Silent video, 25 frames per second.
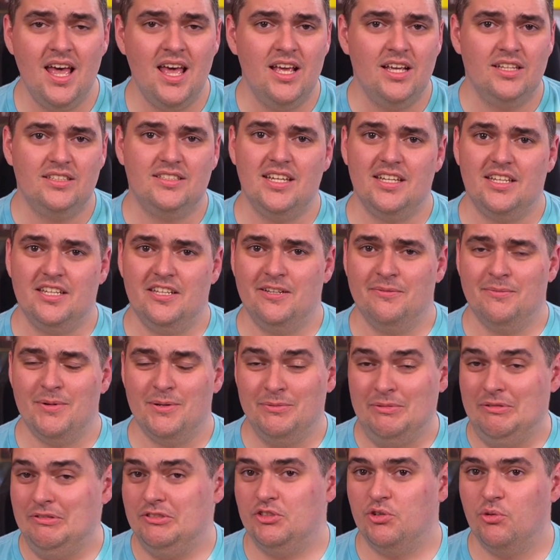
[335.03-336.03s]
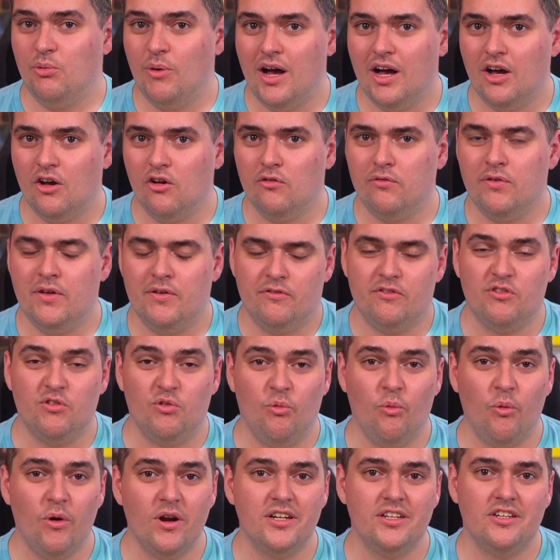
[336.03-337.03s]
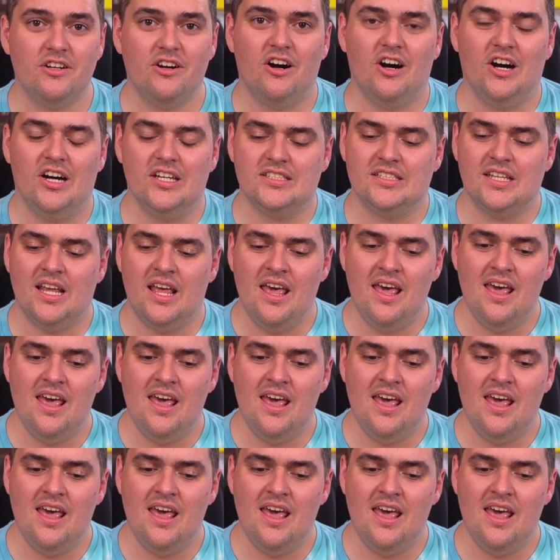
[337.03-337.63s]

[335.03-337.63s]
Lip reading: taking him up to 12 for 1 cost.